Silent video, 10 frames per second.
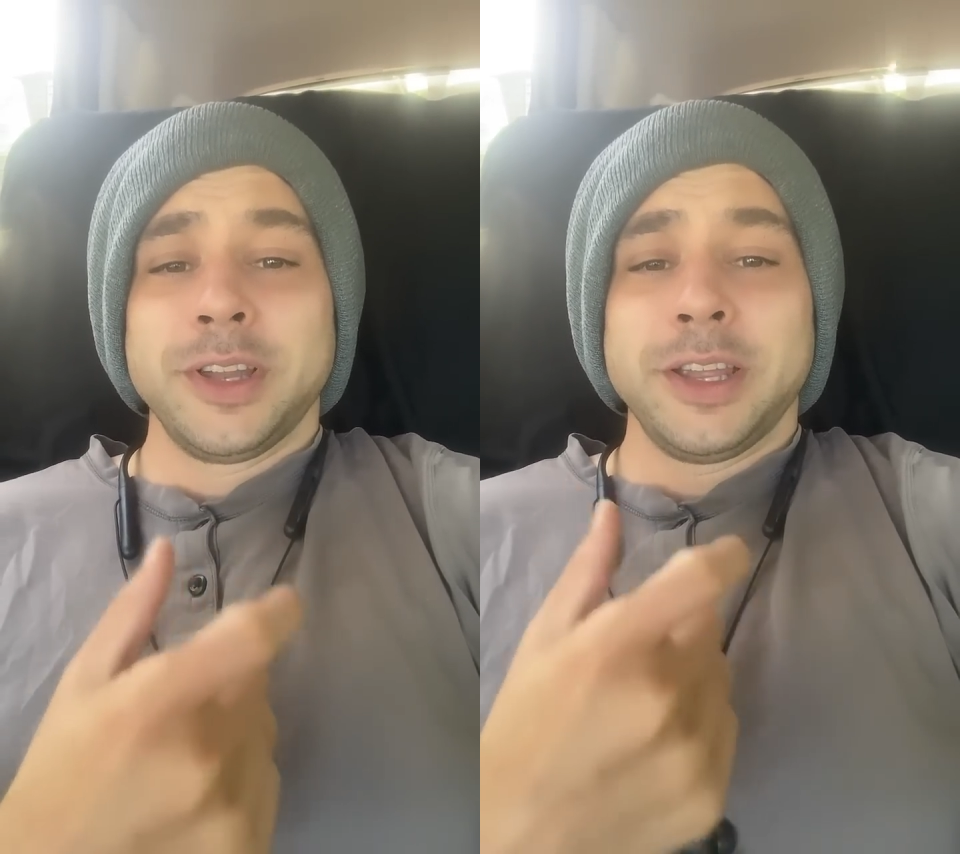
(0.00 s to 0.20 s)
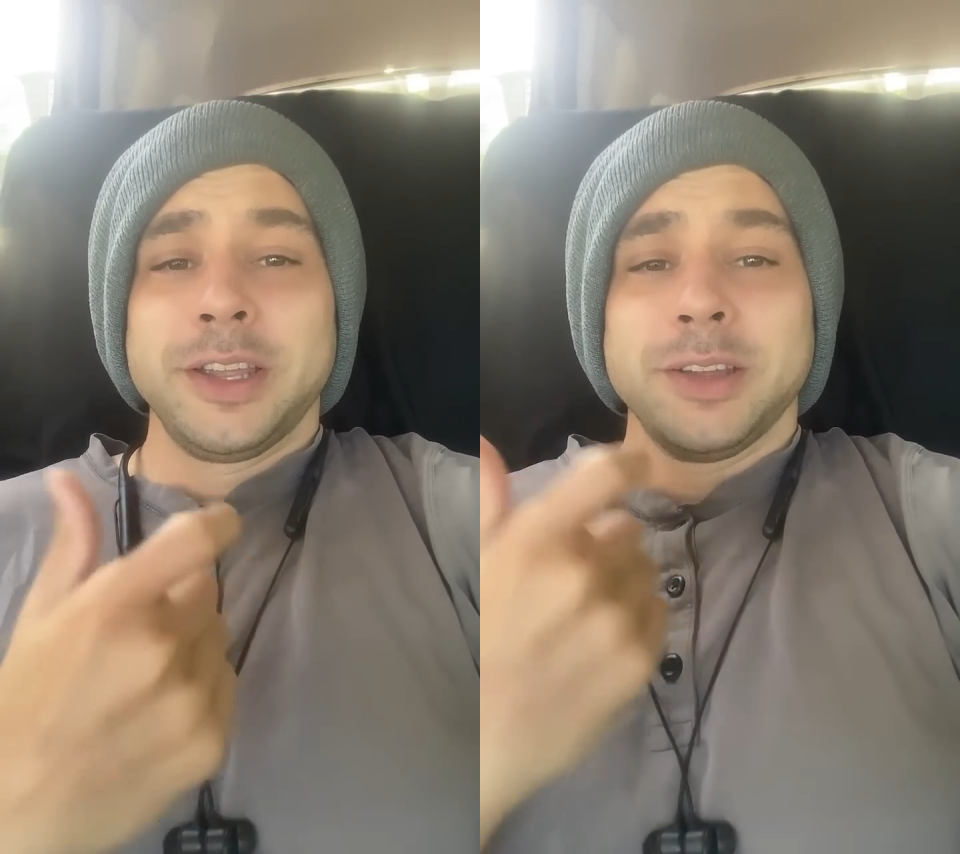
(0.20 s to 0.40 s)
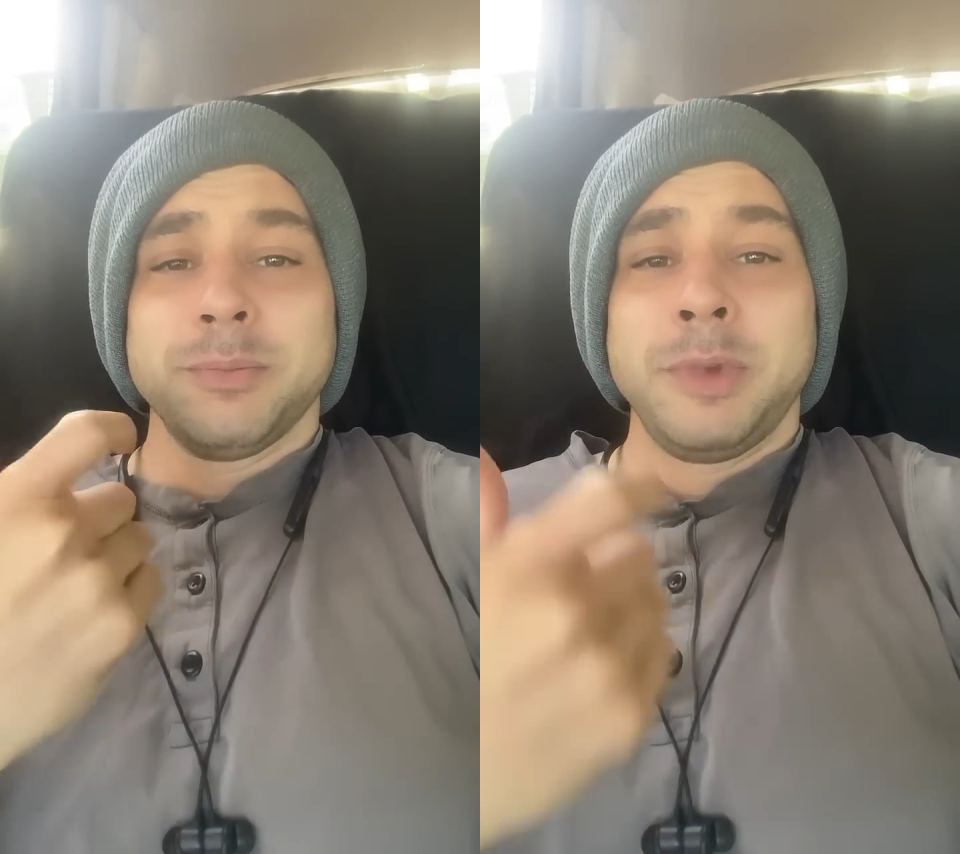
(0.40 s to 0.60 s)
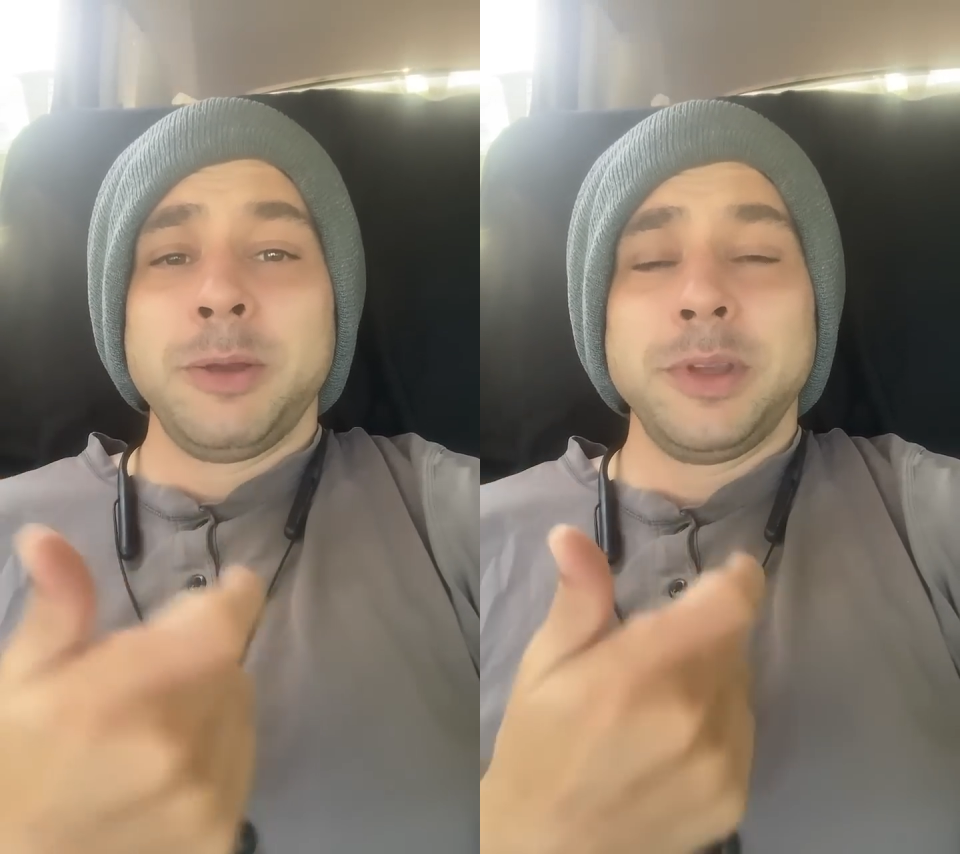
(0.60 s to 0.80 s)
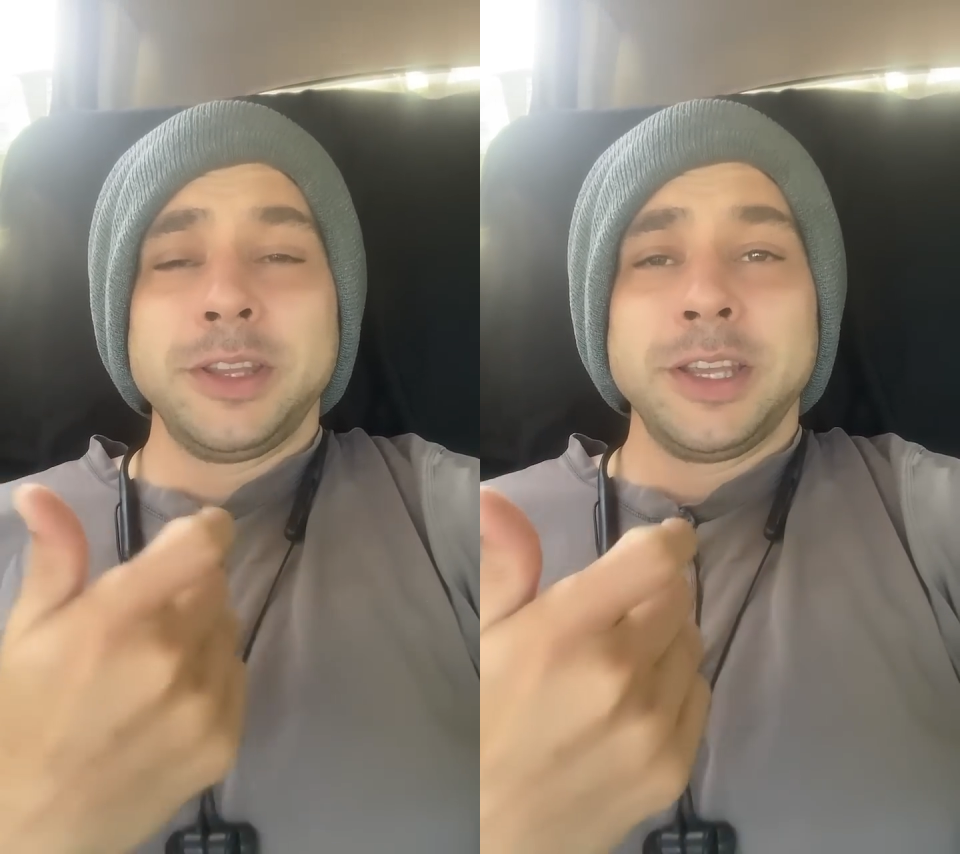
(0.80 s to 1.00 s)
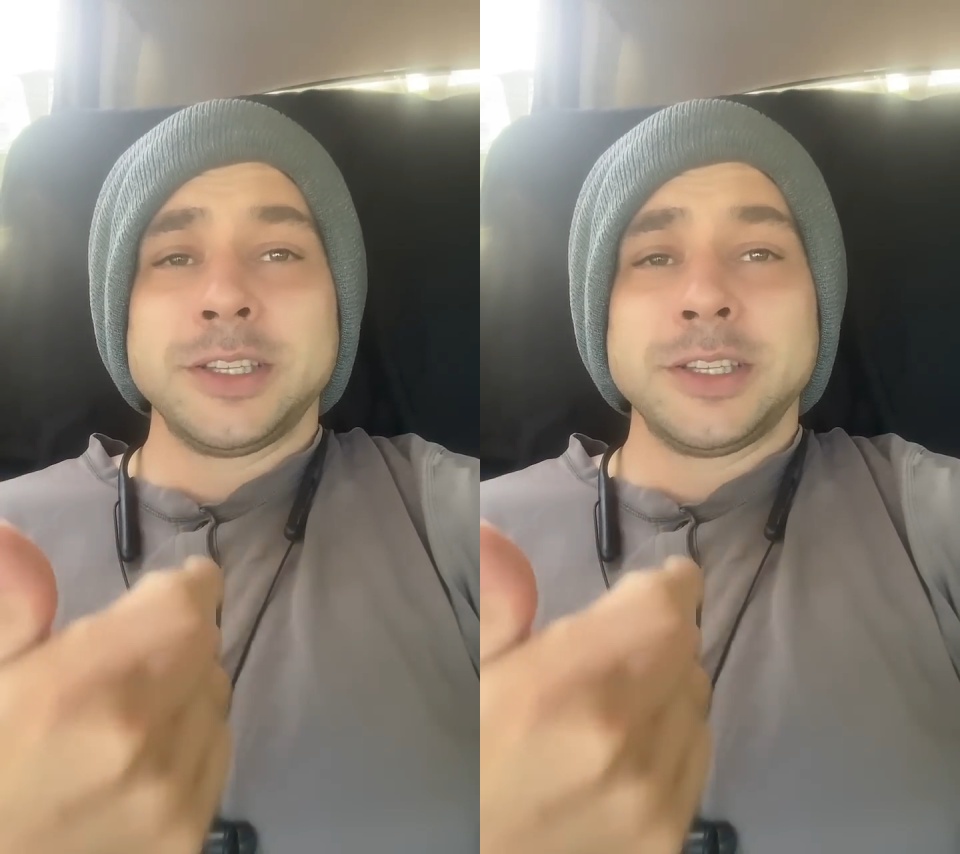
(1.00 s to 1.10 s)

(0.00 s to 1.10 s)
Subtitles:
Like, maybe in the